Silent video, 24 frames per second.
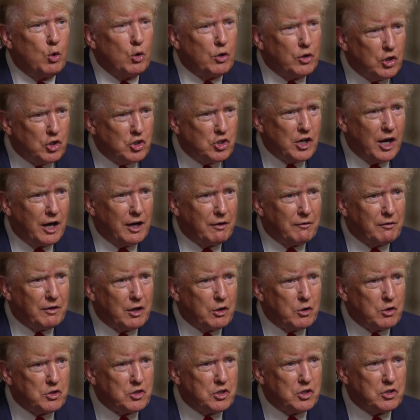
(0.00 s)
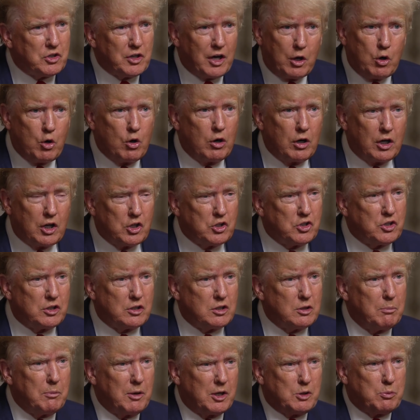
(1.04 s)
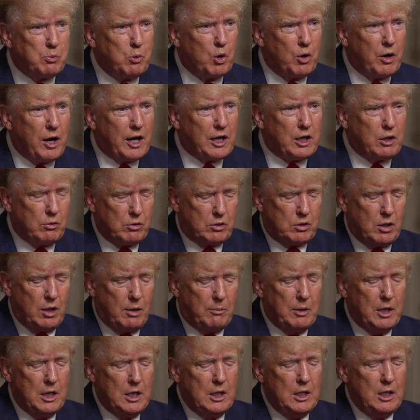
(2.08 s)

or the China virus, as I call it, because it's a much more accurate term.